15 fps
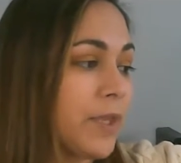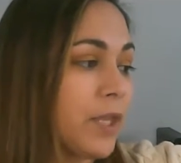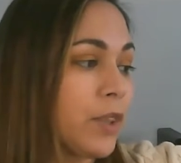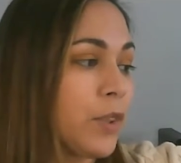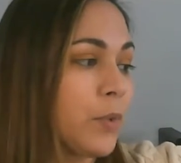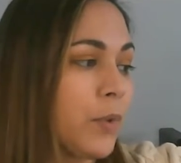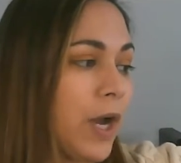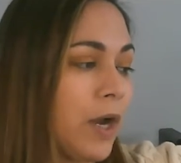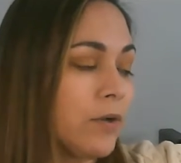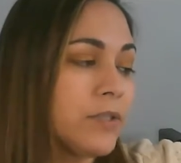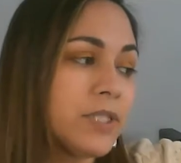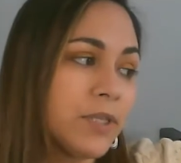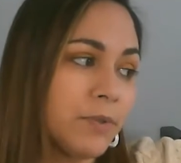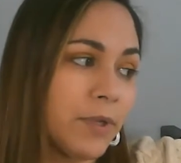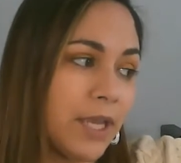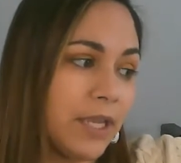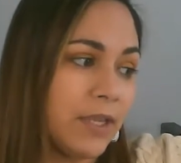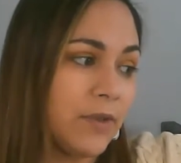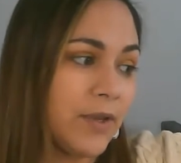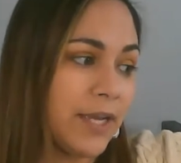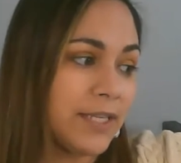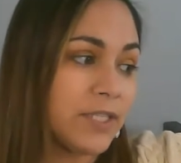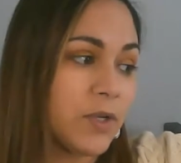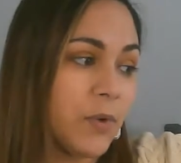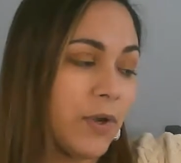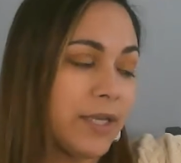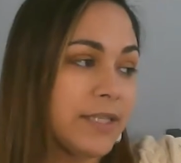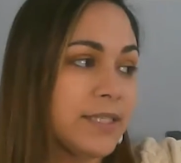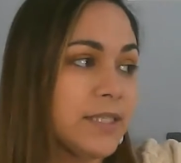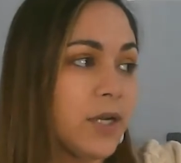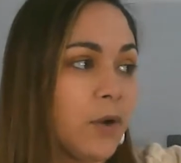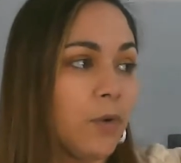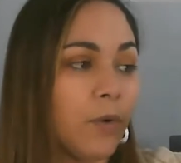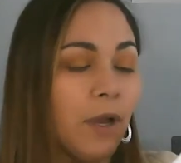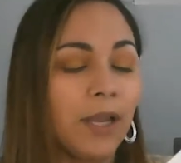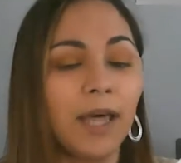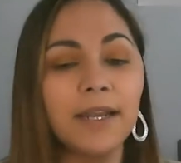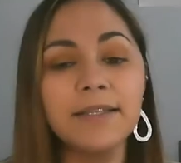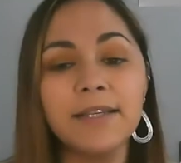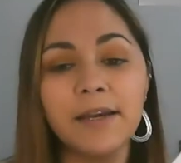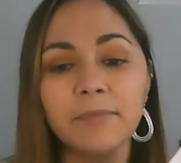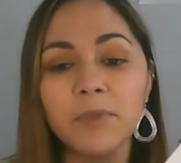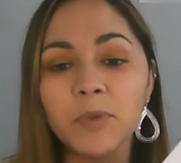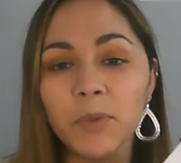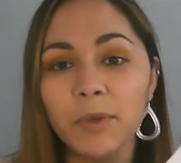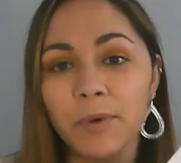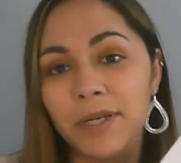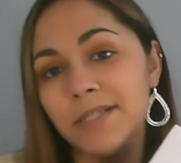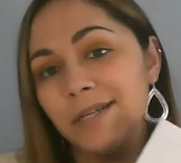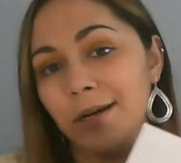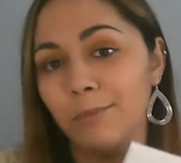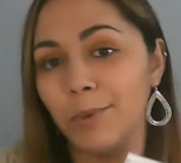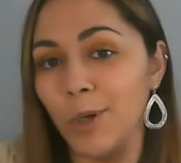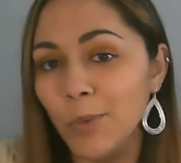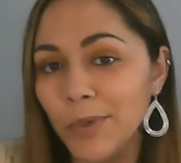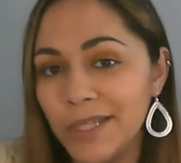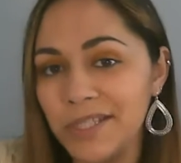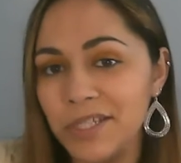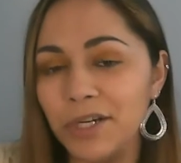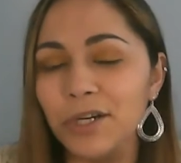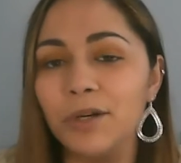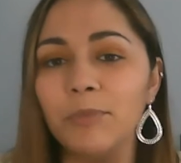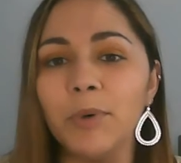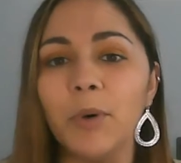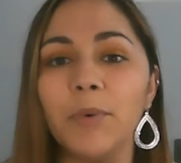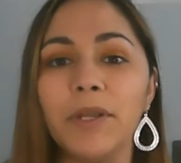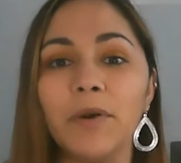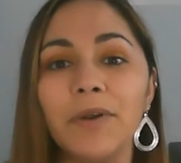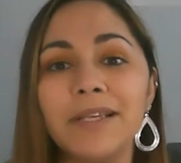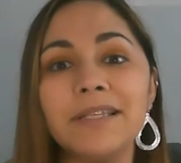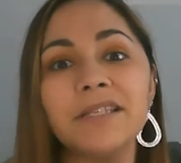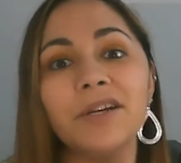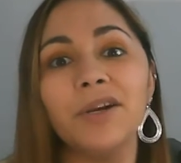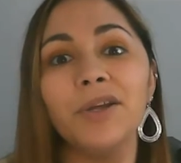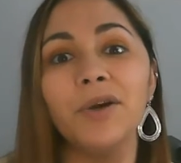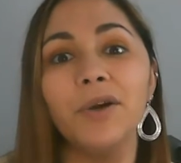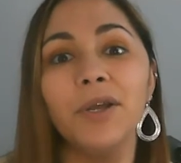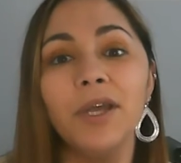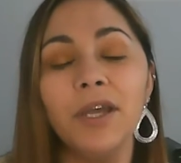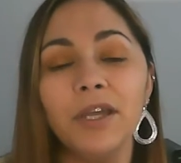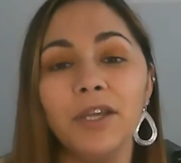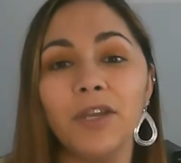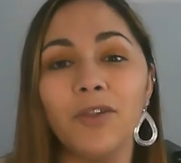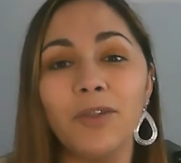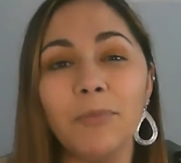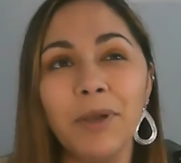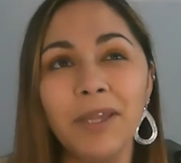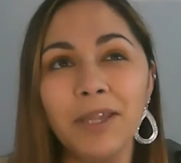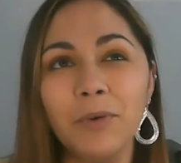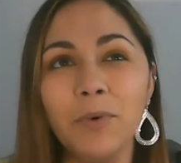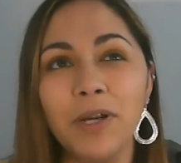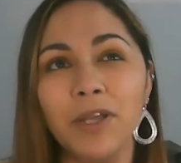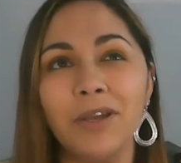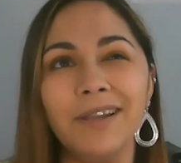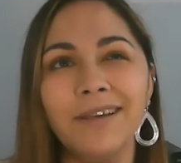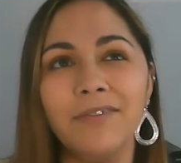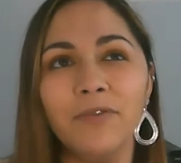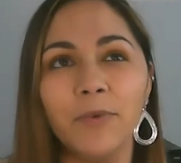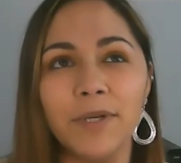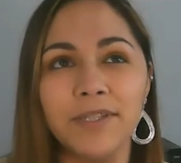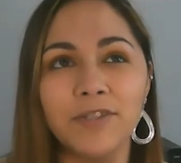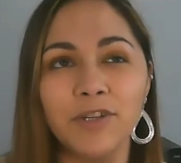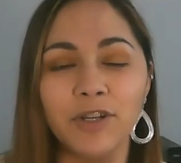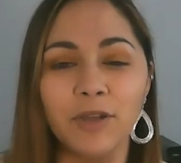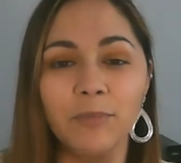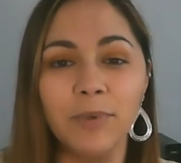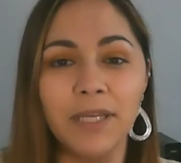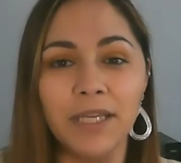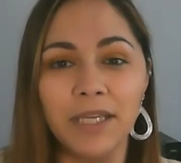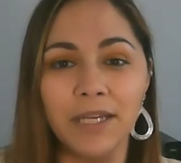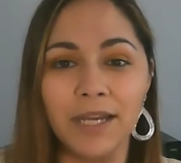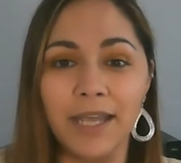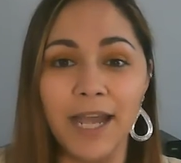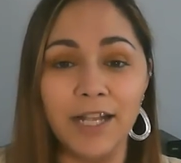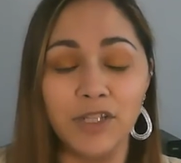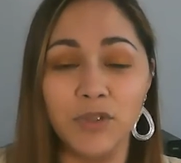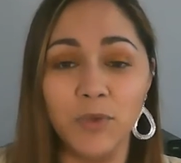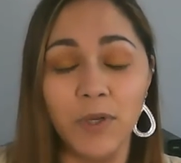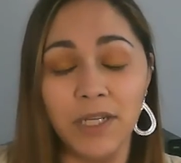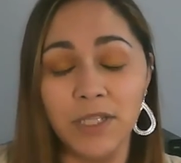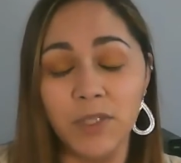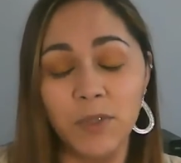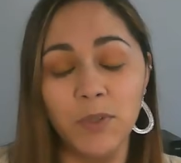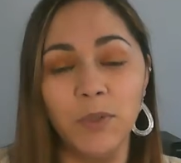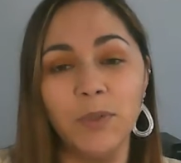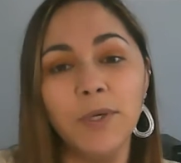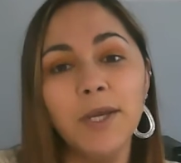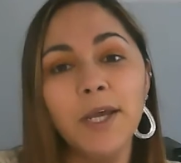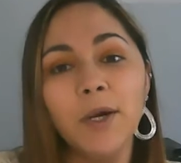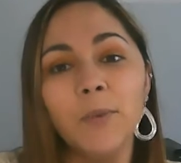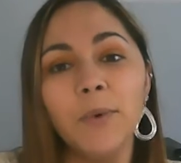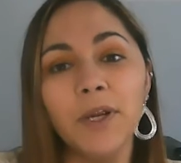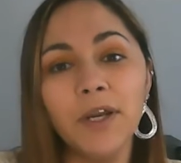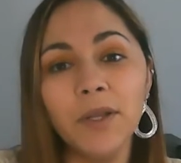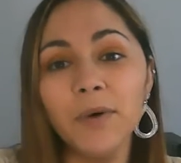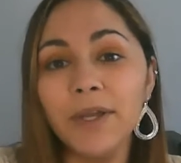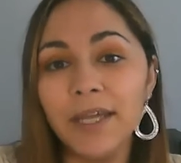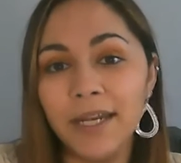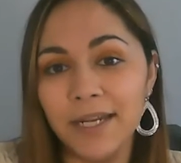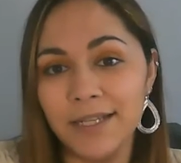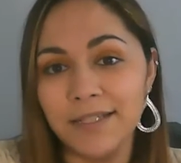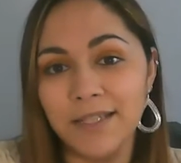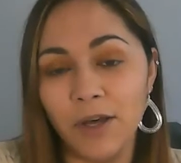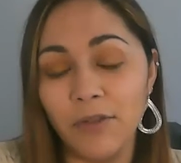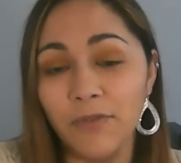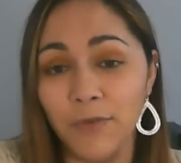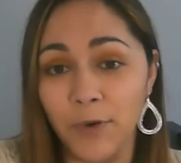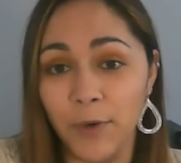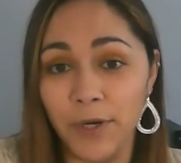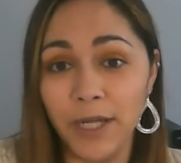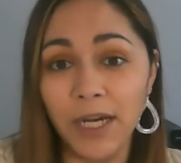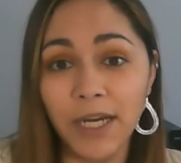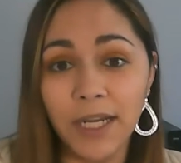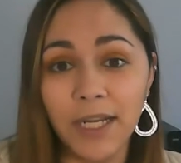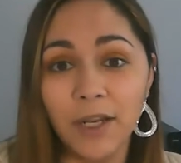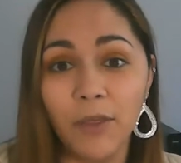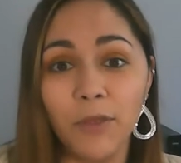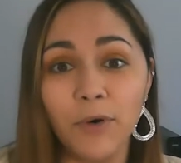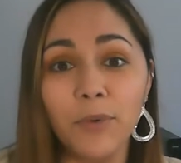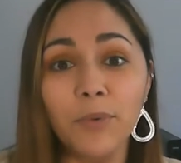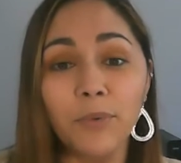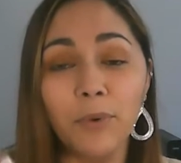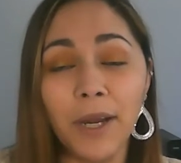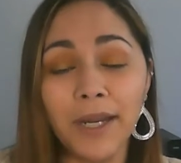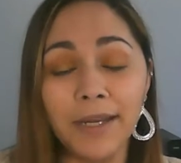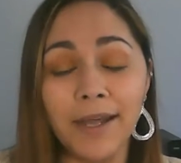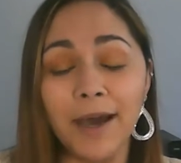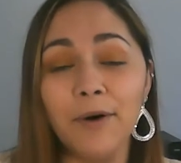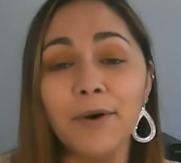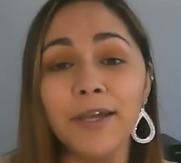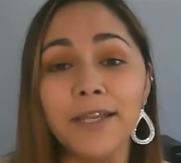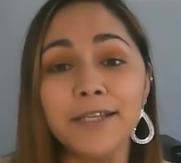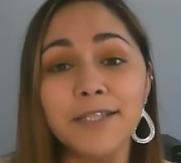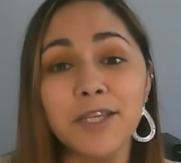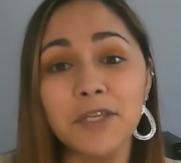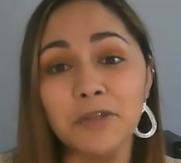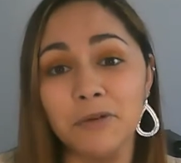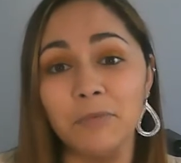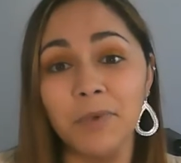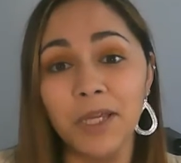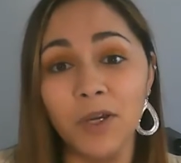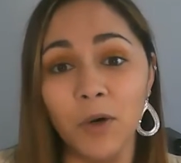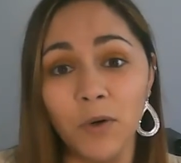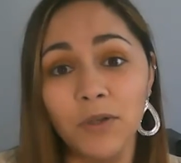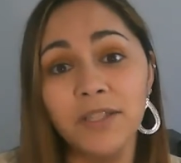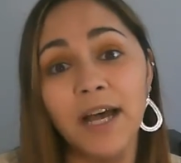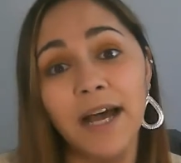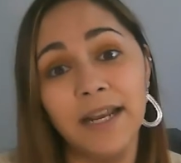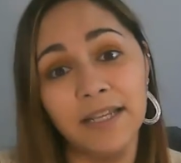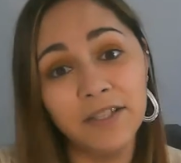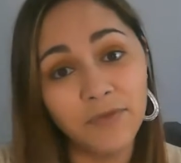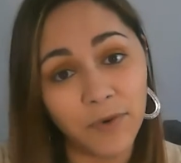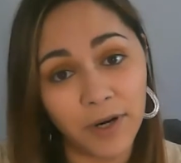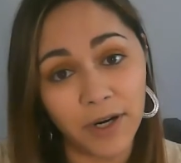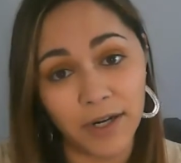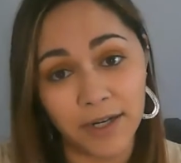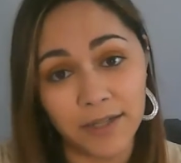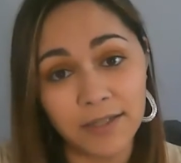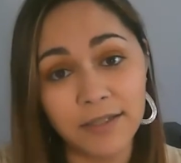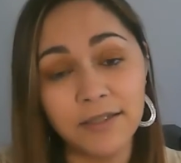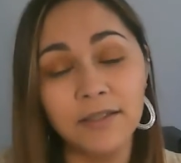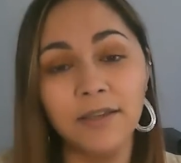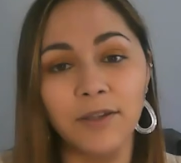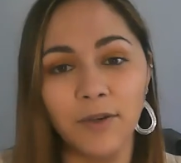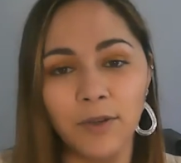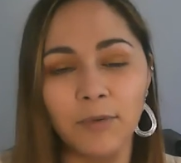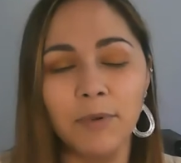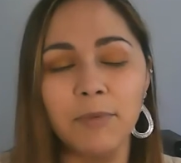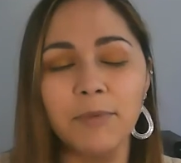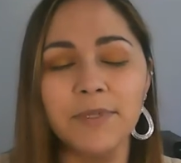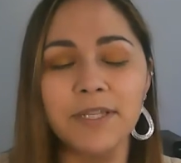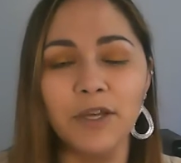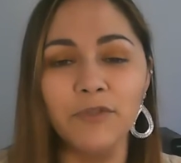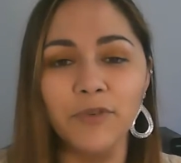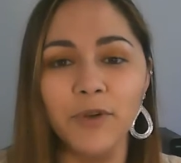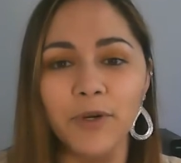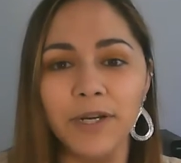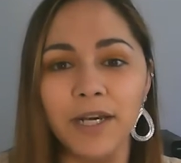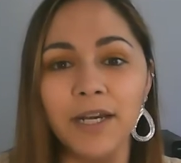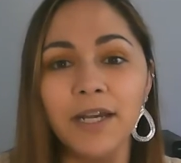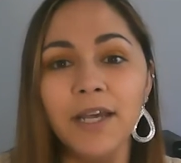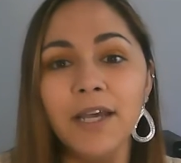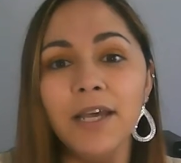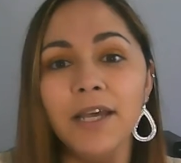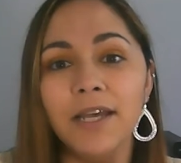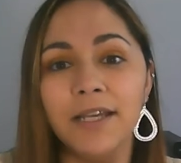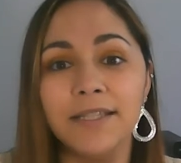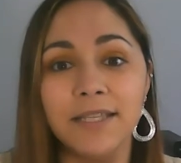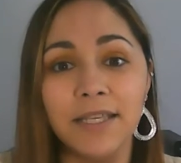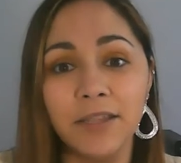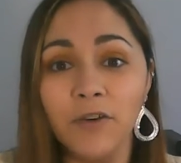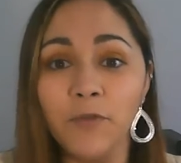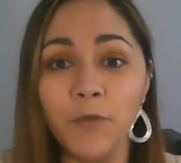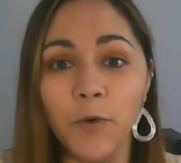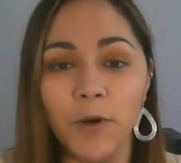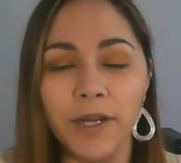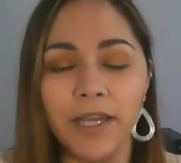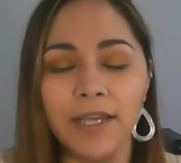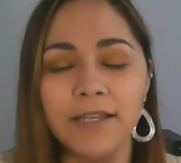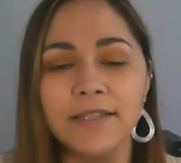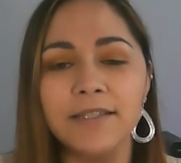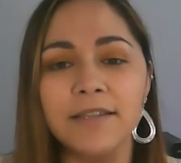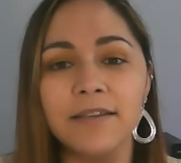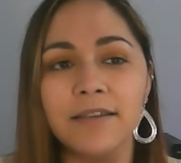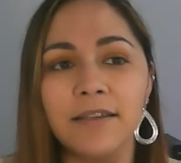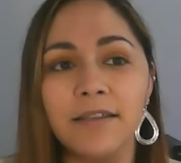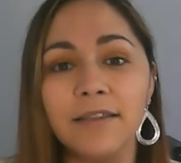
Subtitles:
throughout to get you guys going. So a lot of times we want to talk about winter, but we don't necessarily, depending where you live, winter could be a catch-22. We're located in South Florida, and although right now it is extremely cold, at least for us, the people in South Florida, it's in the 40s.